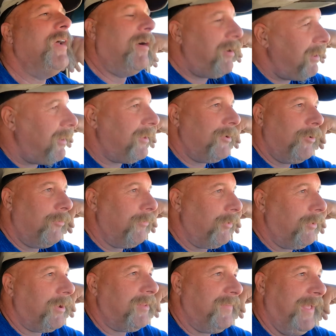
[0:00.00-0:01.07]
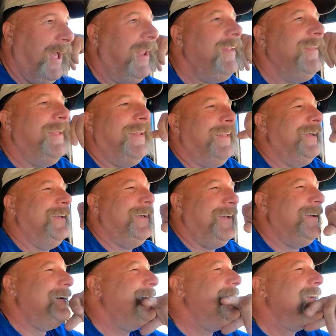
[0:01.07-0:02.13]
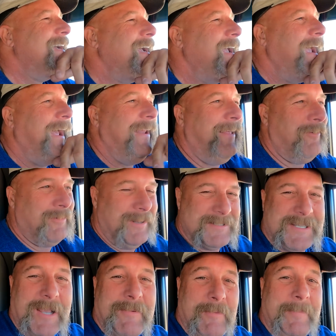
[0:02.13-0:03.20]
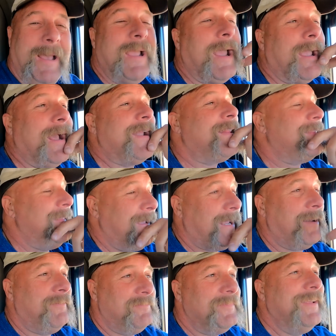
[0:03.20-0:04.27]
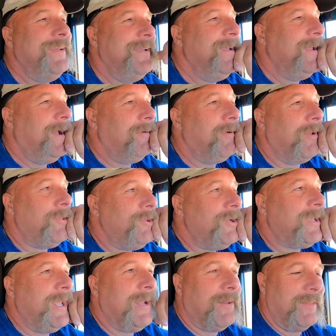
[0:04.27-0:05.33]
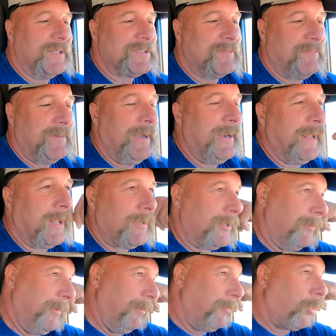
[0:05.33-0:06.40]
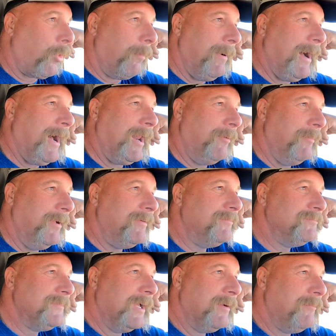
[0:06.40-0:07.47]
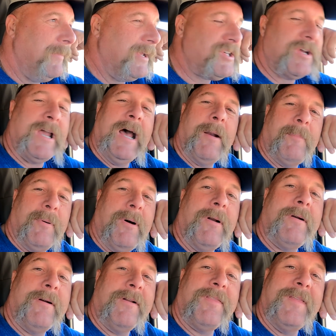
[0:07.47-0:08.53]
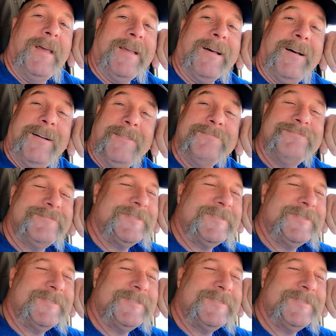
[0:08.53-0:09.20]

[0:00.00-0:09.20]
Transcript: I got to go over and look at that. And then when I was coming back, I got to thinking, I'm going to look into this and find out a little bit more about it. But makes you kind of ponder and think, huh?